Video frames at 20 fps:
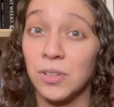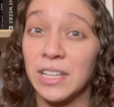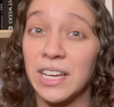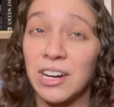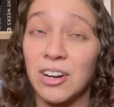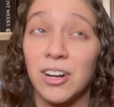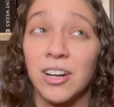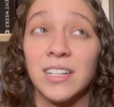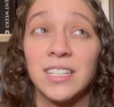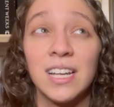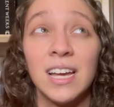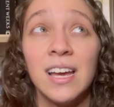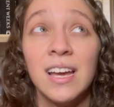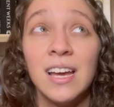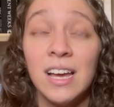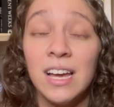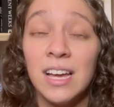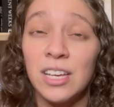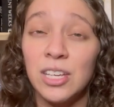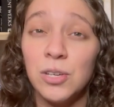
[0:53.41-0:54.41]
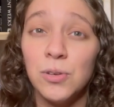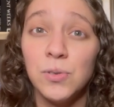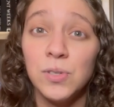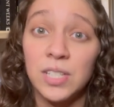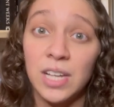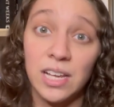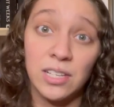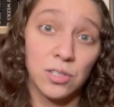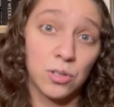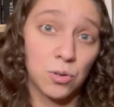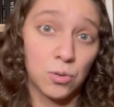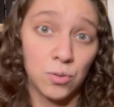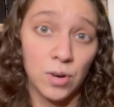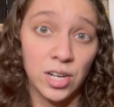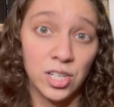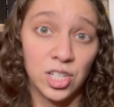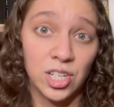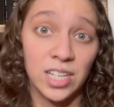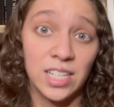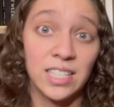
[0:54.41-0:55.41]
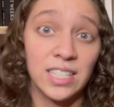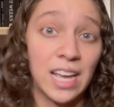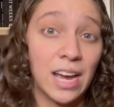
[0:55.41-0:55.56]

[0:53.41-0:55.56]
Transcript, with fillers: They aren't used as crutches.